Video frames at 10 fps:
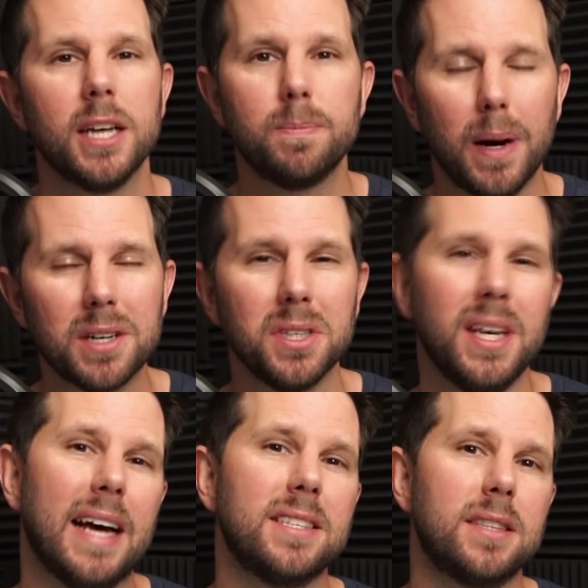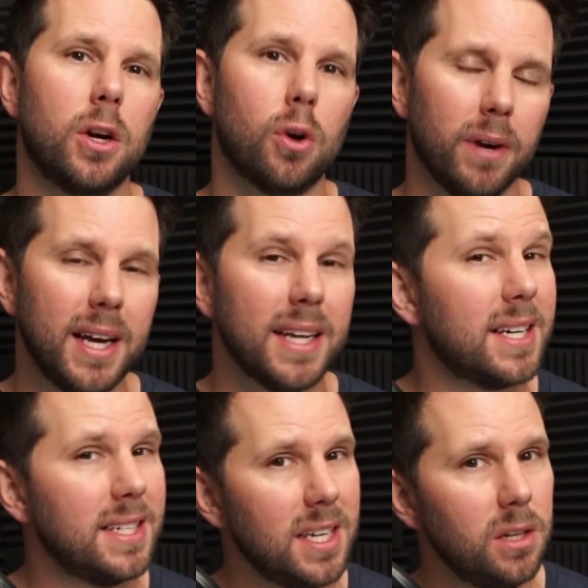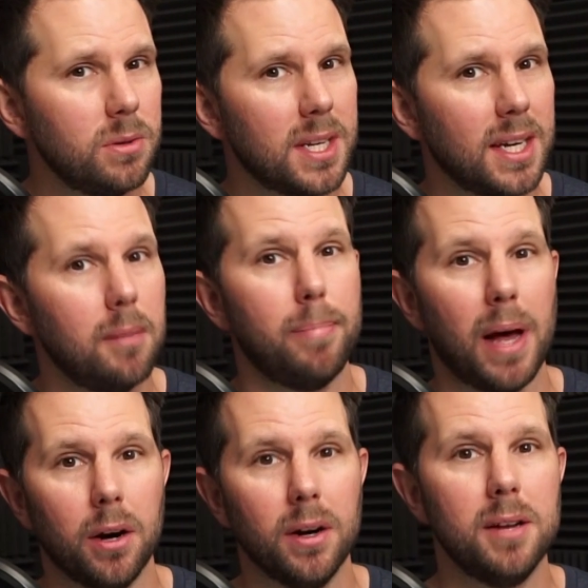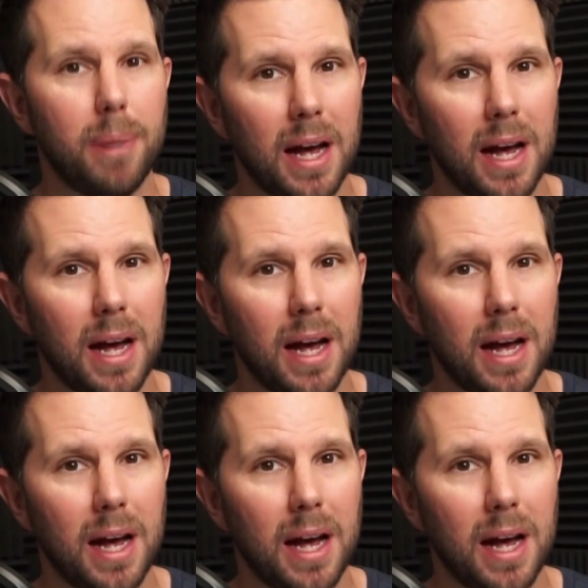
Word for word: especially as the grid continues to get better and